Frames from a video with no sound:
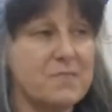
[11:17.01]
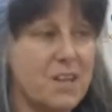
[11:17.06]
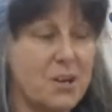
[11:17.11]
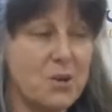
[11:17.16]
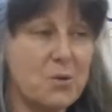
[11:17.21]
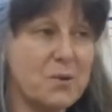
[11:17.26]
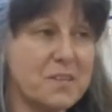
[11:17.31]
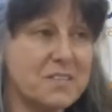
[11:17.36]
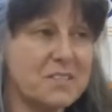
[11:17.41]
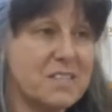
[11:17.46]

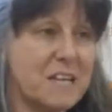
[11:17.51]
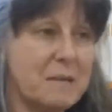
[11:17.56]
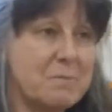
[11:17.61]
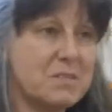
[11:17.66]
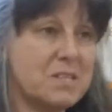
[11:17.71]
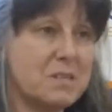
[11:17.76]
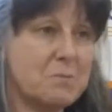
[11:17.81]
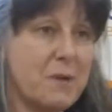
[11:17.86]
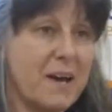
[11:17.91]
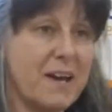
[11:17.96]
no one
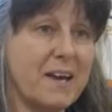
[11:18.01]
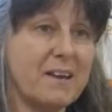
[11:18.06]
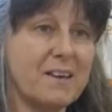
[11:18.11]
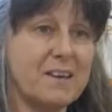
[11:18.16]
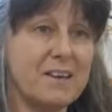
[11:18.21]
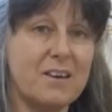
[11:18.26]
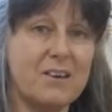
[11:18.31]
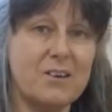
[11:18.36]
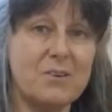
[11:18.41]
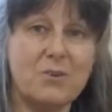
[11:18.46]
seems to
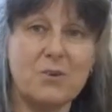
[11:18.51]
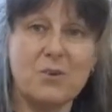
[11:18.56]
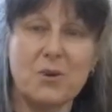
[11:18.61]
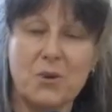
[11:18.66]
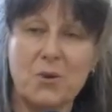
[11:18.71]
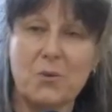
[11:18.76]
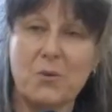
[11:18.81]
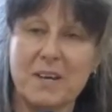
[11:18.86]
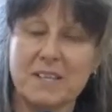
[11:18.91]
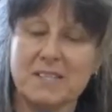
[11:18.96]
back you. You
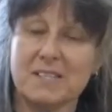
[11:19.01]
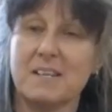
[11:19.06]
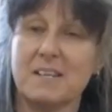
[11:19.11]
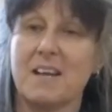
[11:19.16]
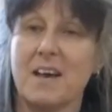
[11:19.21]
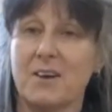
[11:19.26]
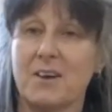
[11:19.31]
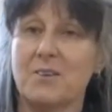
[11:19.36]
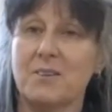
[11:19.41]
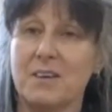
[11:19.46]
can always
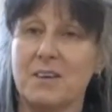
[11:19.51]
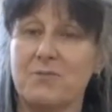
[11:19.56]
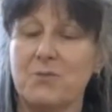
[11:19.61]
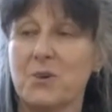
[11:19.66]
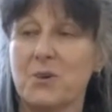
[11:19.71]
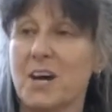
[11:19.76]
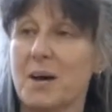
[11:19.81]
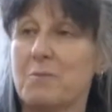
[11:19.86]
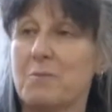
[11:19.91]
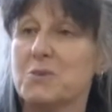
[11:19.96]
know that if
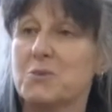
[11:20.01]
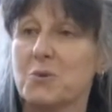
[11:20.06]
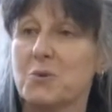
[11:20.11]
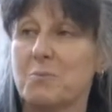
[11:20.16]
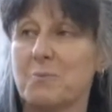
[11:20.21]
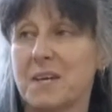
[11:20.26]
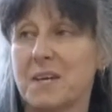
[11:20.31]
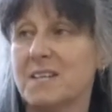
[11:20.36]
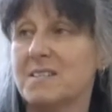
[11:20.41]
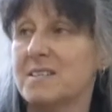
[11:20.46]
you come
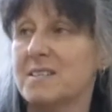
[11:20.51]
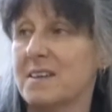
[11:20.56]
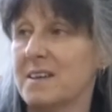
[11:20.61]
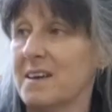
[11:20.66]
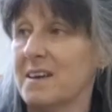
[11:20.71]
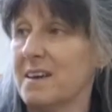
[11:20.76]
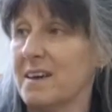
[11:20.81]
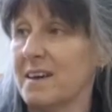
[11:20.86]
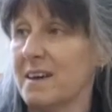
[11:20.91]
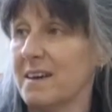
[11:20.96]
to a
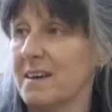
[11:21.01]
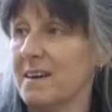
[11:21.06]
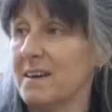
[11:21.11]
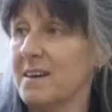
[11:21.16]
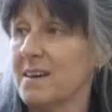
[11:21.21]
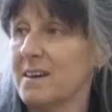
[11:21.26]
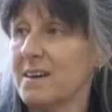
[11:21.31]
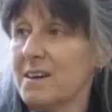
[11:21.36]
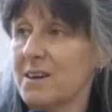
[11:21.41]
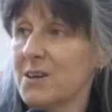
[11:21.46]
meeting here,
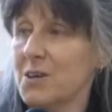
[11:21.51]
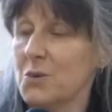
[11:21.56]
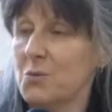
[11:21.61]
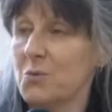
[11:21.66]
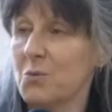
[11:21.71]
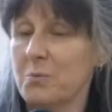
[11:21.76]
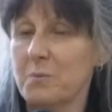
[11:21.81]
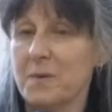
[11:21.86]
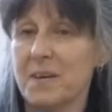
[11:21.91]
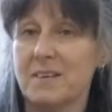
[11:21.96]

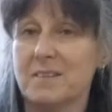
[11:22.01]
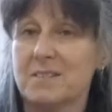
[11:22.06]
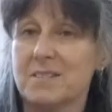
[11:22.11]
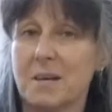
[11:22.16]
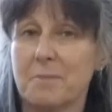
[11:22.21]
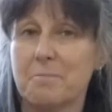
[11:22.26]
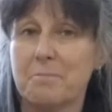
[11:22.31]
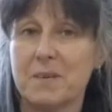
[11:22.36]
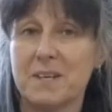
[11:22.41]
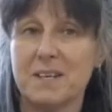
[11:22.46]
you will meet
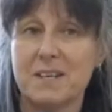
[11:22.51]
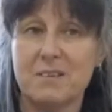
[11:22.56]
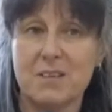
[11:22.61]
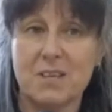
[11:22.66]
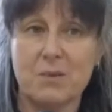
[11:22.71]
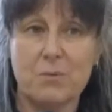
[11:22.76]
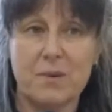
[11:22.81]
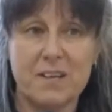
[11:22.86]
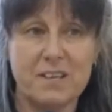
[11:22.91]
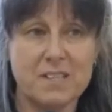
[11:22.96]
somebody
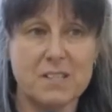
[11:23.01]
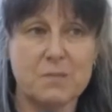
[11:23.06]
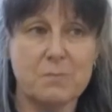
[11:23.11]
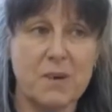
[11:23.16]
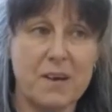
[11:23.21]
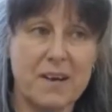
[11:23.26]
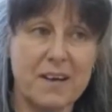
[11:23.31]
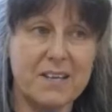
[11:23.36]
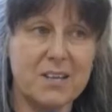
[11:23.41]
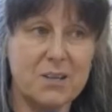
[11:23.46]
that will
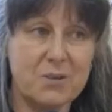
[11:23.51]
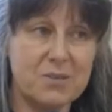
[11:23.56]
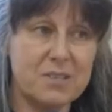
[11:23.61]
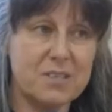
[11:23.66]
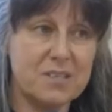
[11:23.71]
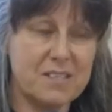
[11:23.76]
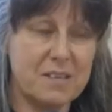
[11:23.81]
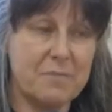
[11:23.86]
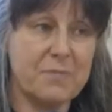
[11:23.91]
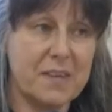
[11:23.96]
inspire you
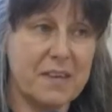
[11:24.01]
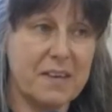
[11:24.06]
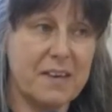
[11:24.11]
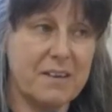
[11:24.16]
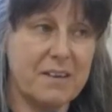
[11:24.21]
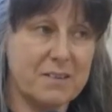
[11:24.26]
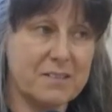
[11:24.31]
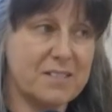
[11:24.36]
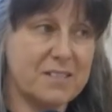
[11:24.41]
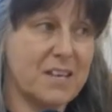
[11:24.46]
to something
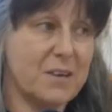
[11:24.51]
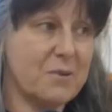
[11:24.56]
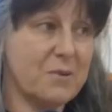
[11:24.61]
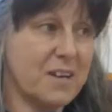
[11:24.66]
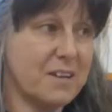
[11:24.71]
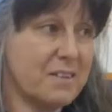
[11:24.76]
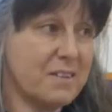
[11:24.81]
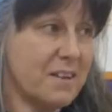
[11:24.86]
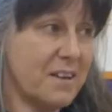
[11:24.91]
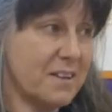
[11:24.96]
else, so
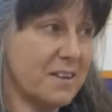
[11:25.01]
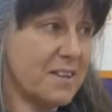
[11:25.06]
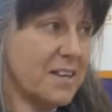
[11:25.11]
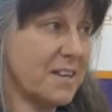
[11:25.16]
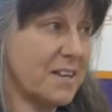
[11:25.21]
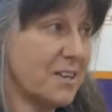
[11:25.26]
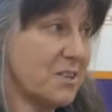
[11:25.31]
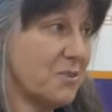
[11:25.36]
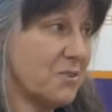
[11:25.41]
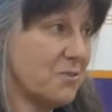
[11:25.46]
I
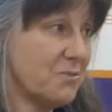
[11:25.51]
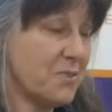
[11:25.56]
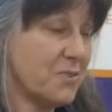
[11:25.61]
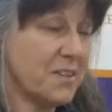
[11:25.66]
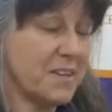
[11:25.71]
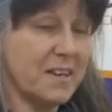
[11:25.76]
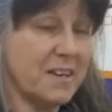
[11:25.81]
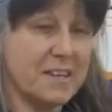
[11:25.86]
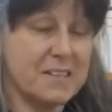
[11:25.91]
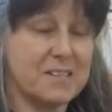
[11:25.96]
thank you
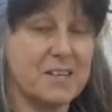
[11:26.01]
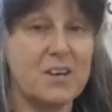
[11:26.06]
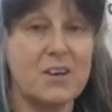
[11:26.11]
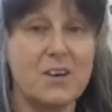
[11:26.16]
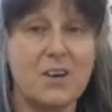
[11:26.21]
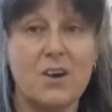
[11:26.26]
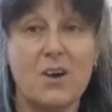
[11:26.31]
for that.